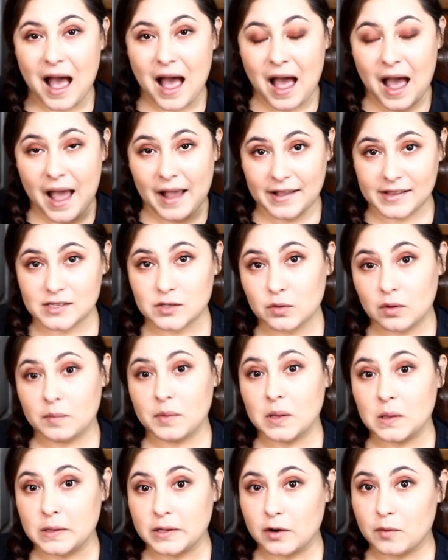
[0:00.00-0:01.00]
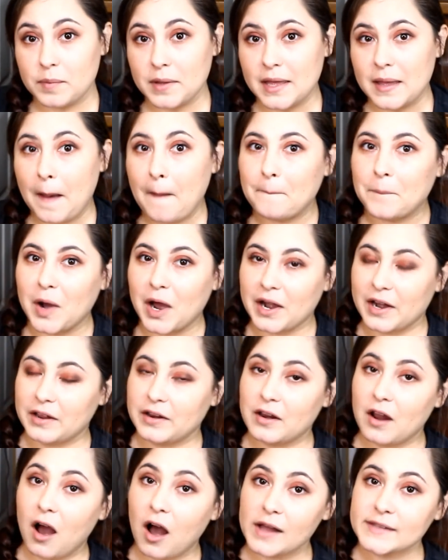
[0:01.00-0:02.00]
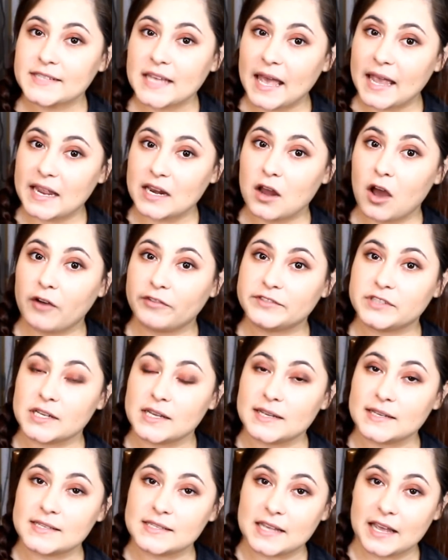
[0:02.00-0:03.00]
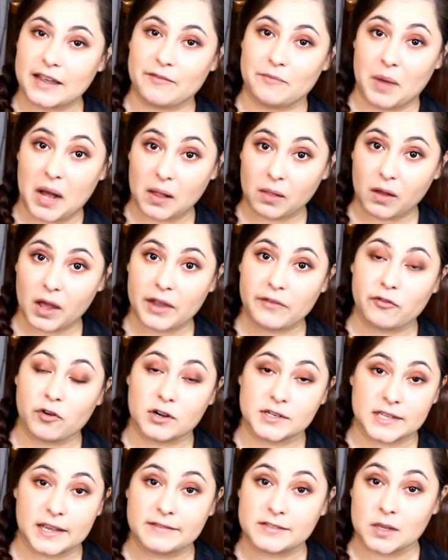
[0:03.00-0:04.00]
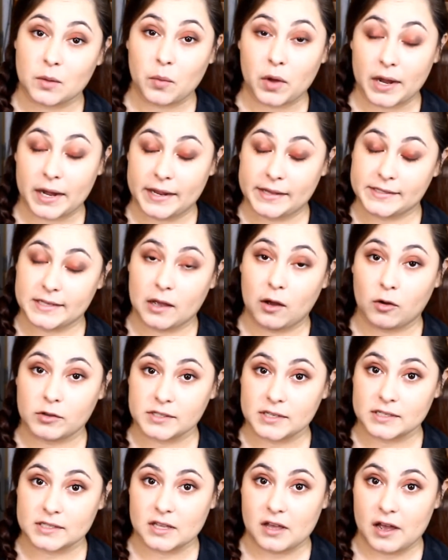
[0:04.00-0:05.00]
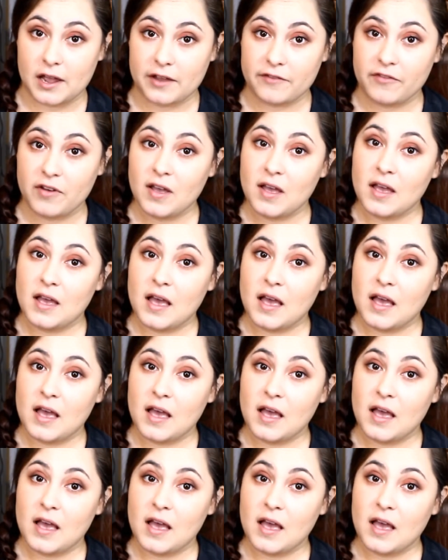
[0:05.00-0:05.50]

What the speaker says: I can swim a little bit, but not enough to save my life or save somebody else's life.